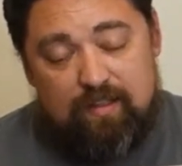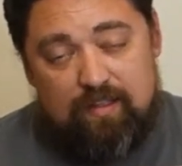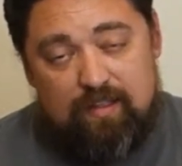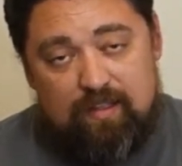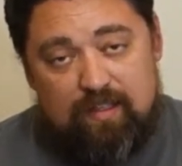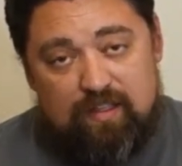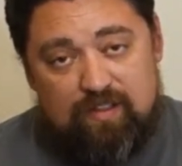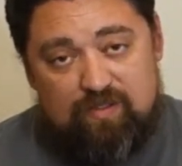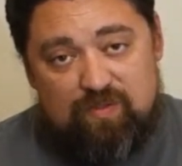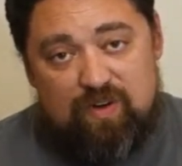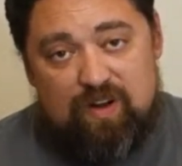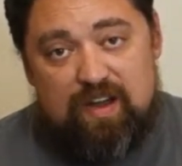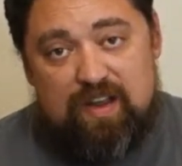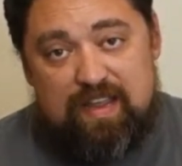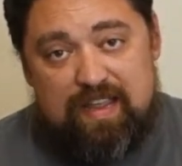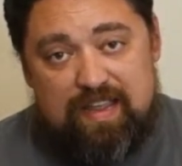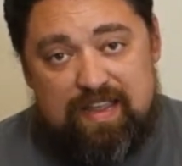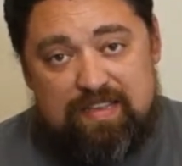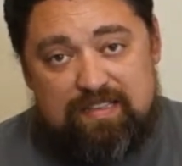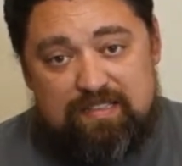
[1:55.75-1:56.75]
it's
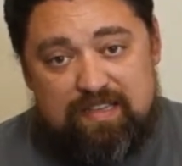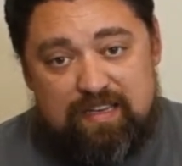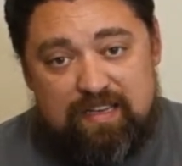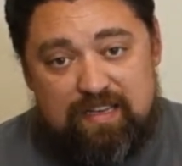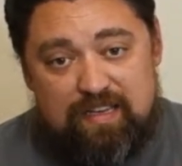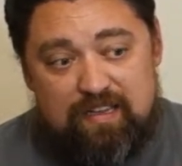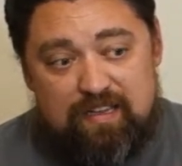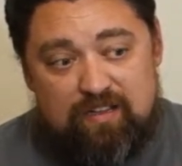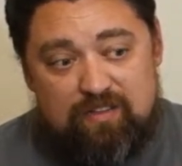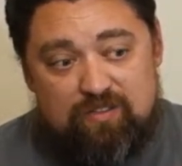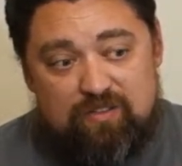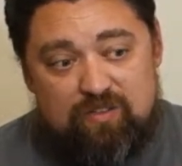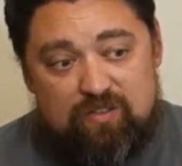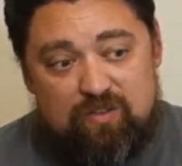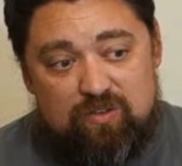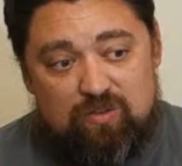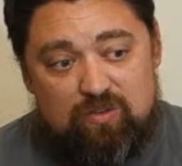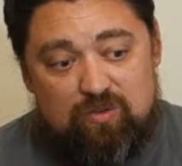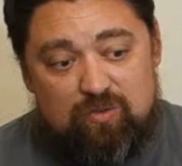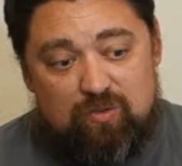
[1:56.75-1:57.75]
very easy
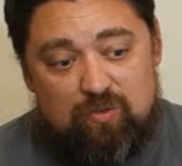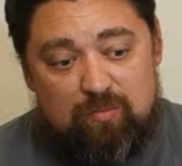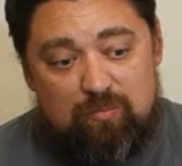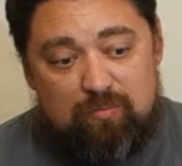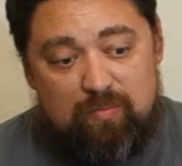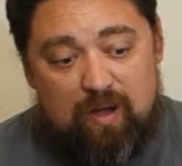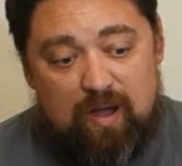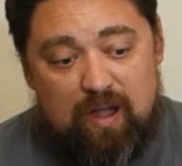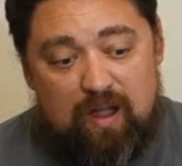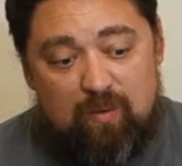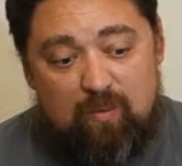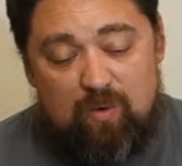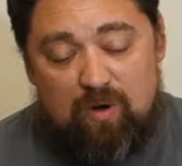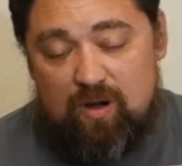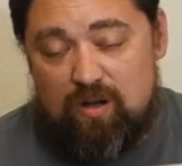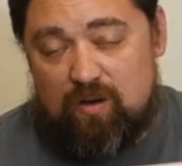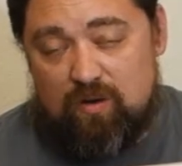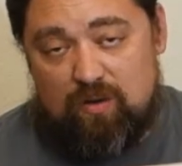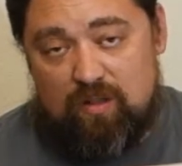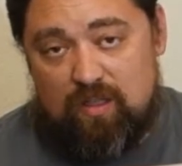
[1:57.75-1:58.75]
to buy
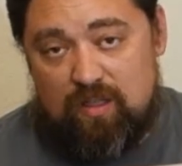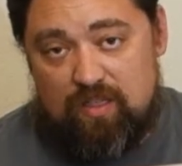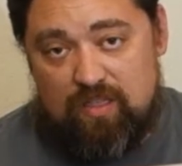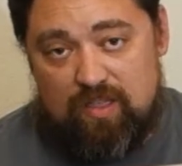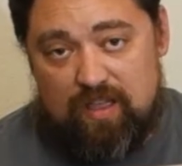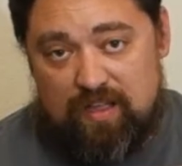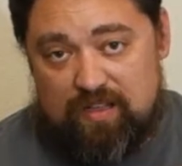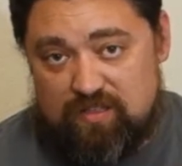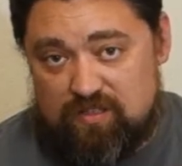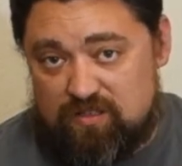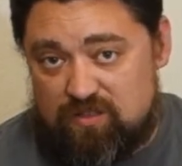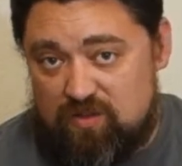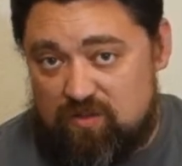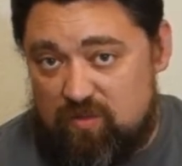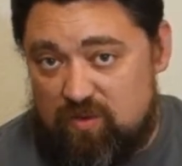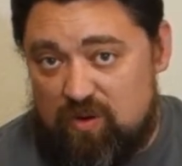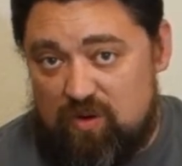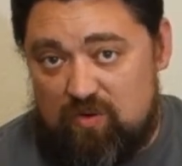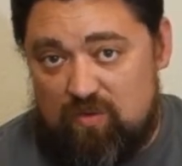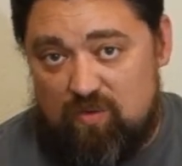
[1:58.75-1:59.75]
one that's
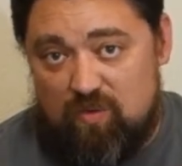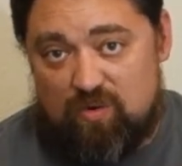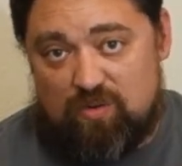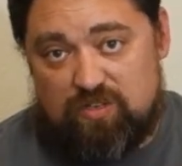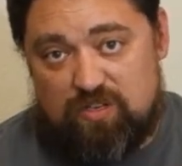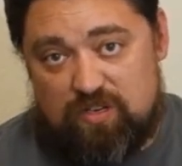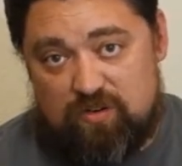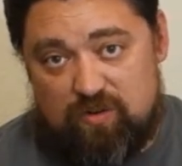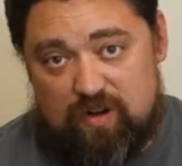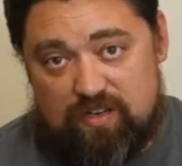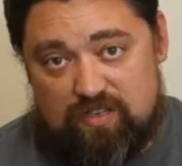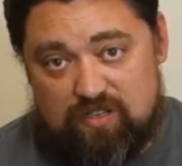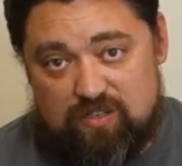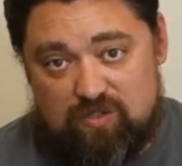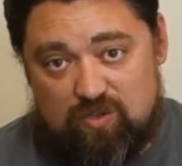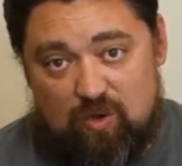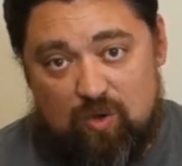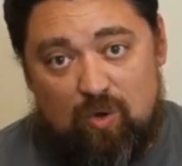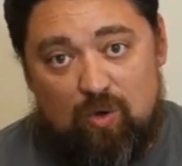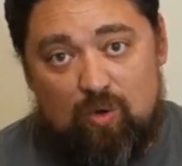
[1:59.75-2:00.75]
3 or 4
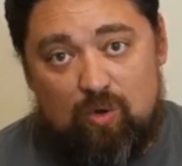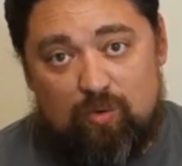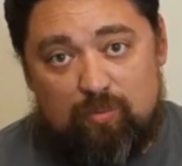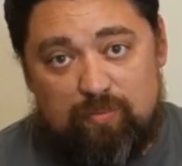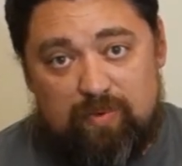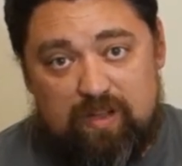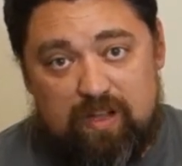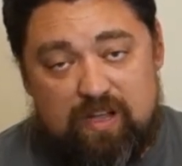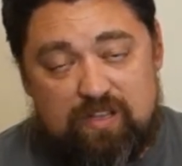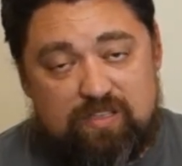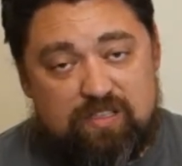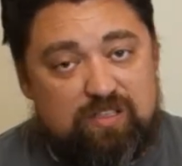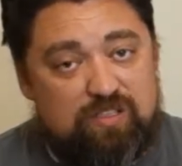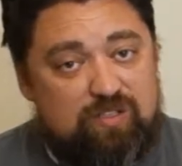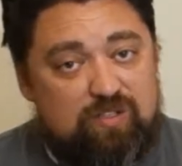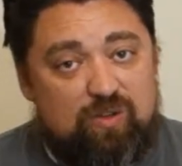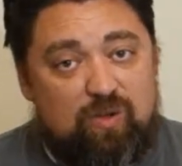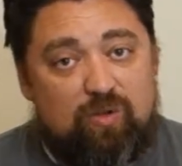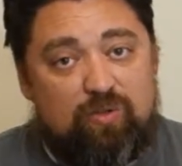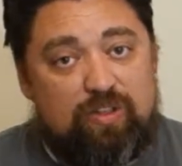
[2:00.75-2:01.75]
generations old because it's
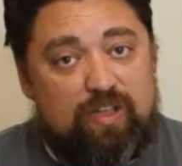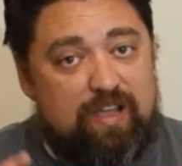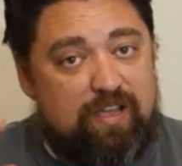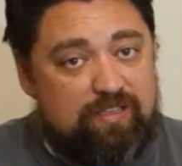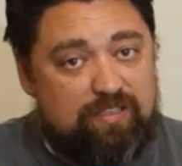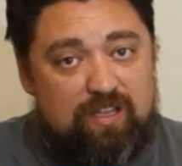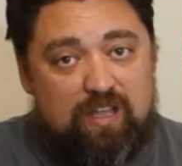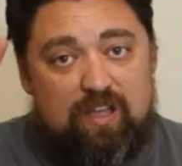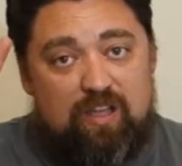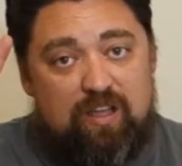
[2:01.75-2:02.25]
sold as